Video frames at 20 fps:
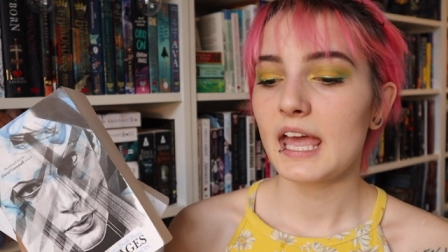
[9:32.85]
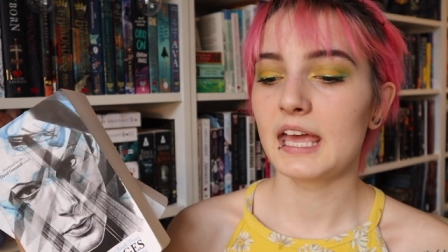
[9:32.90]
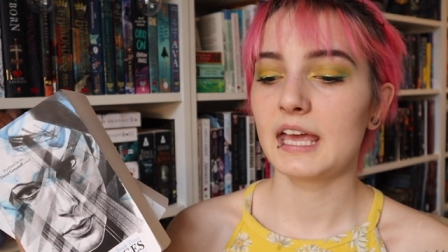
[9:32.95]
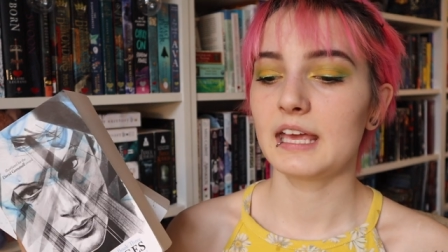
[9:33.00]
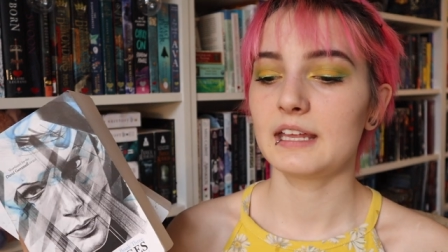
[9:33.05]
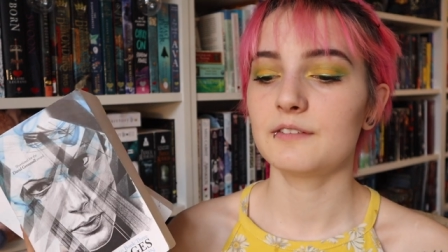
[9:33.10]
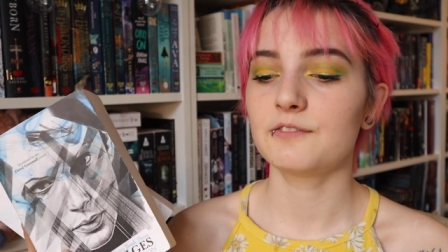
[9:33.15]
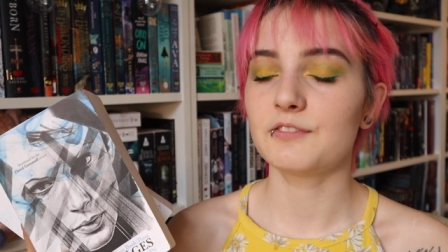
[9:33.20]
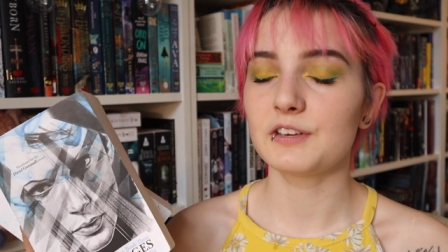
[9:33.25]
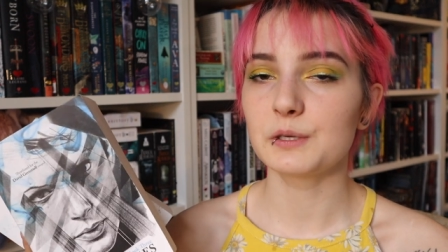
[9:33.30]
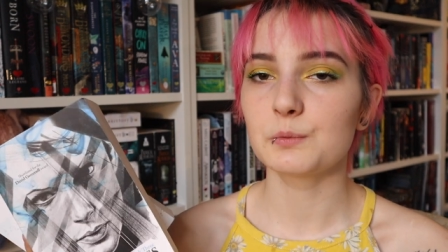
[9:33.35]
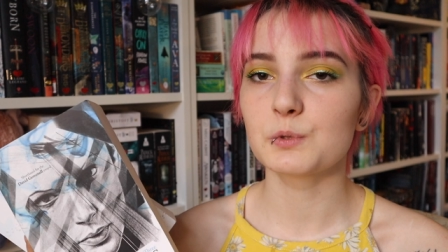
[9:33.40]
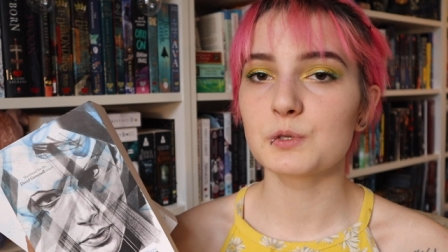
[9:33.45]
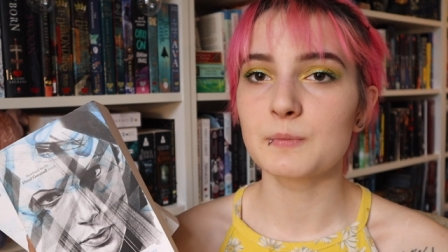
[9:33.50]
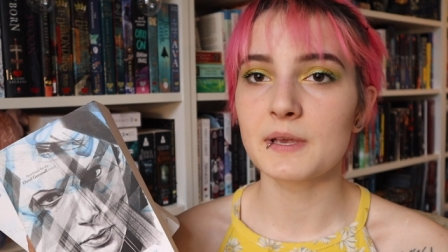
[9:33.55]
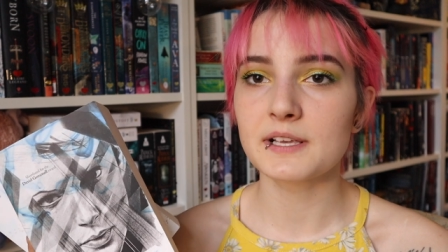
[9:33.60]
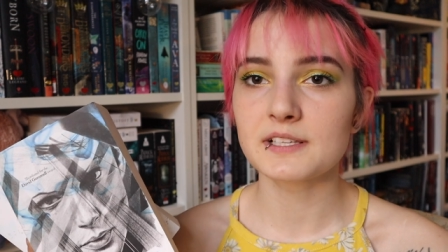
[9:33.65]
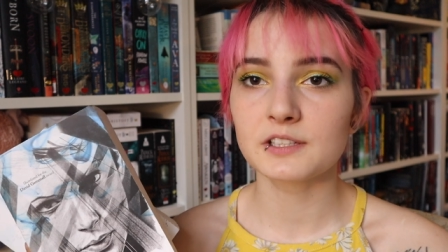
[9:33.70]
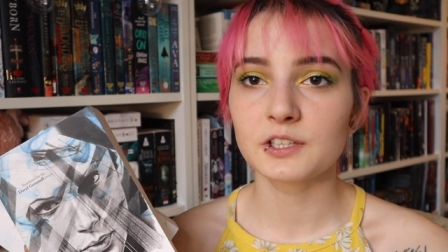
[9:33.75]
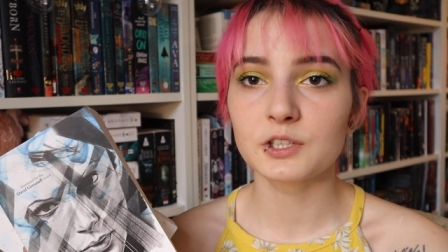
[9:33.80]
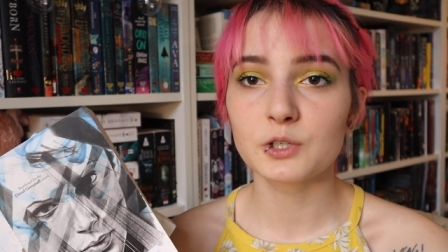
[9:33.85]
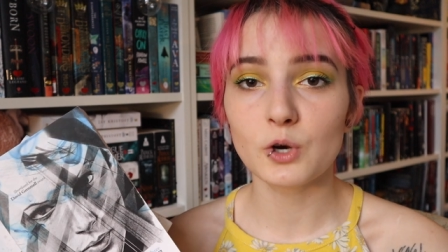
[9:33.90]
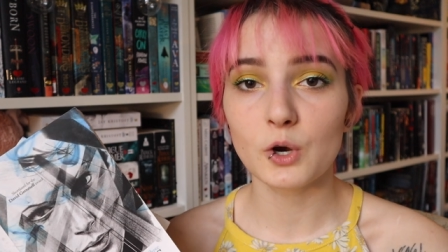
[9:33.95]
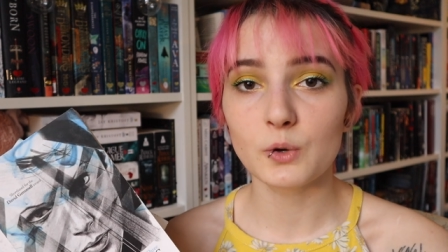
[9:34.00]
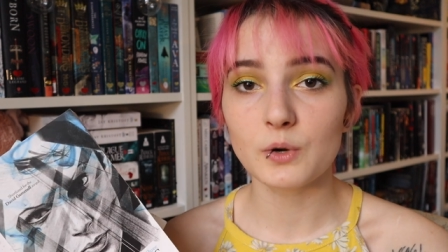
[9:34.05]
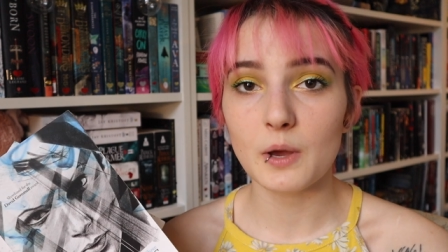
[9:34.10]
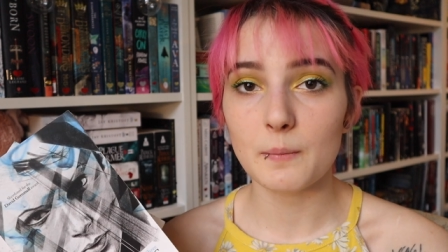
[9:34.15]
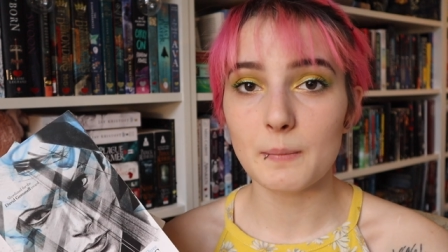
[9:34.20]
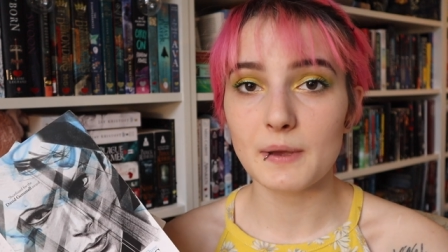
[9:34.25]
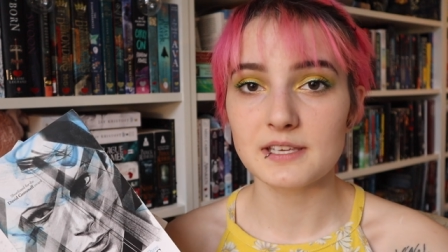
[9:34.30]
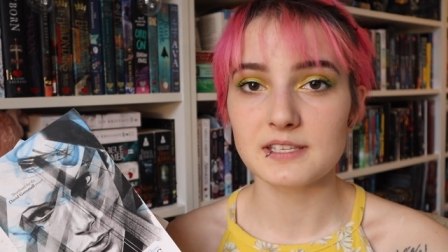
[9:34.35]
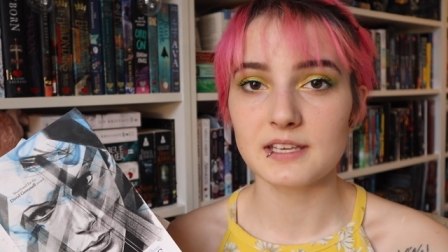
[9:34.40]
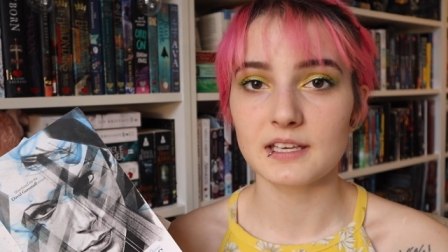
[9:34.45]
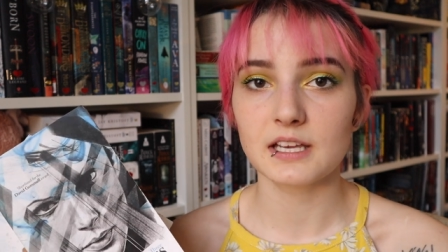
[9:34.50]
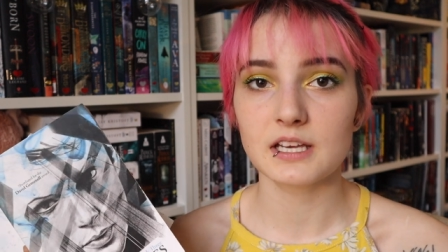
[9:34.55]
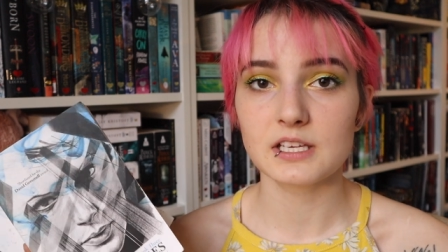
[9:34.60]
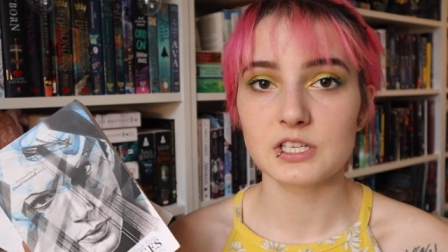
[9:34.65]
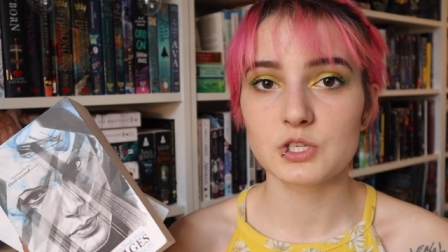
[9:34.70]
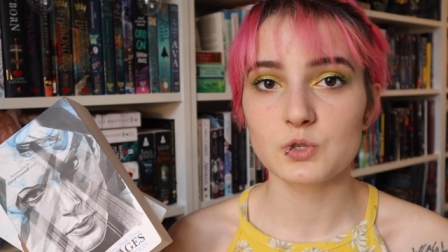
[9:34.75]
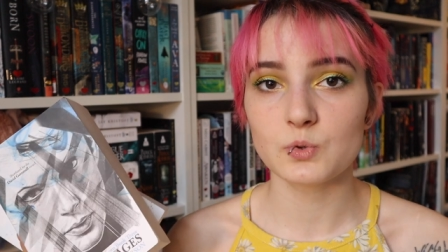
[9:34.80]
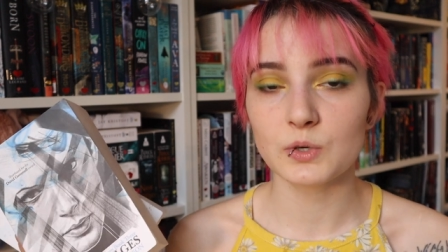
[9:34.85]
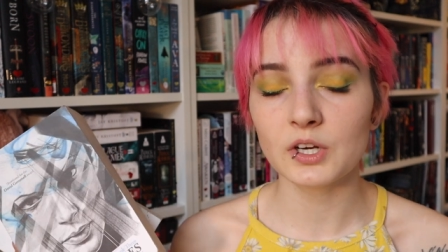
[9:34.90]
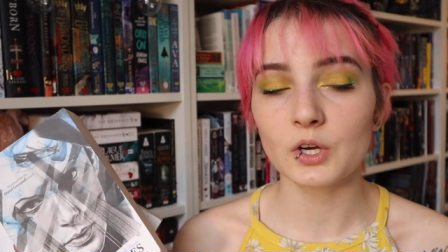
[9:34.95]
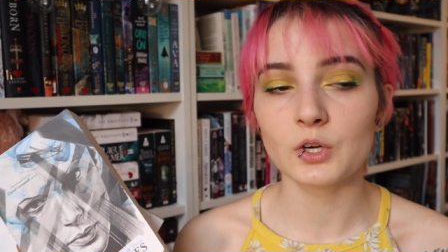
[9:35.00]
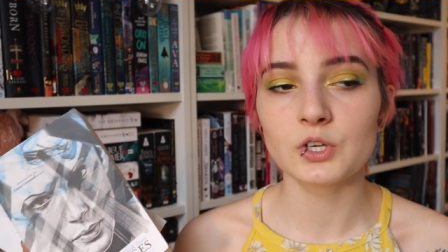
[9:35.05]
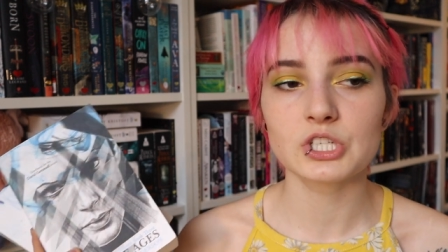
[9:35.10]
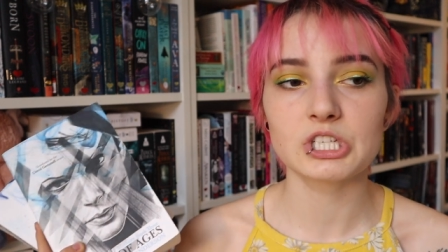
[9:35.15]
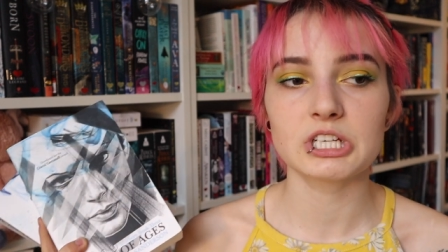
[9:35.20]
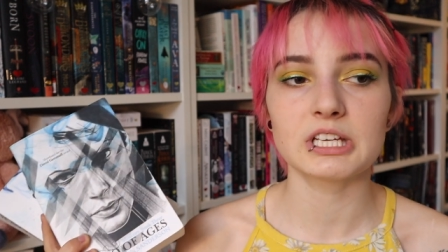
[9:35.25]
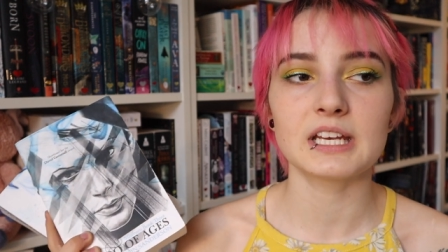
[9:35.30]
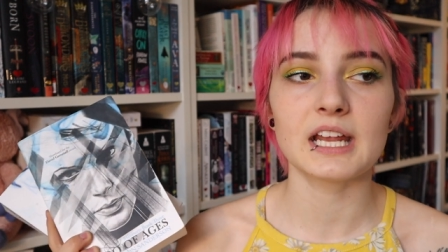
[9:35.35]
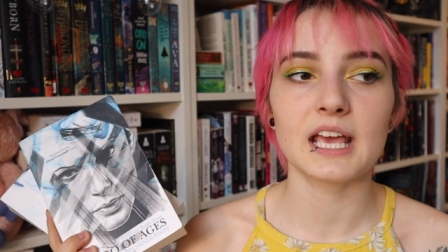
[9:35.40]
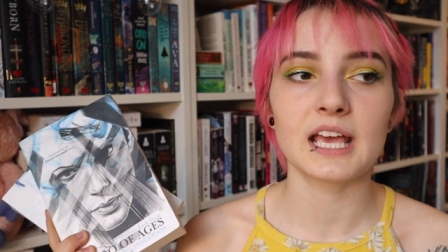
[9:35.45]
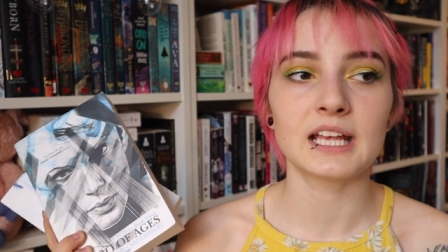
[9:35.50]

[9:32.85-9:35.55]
and Vin was basically grown up as like a street urchin,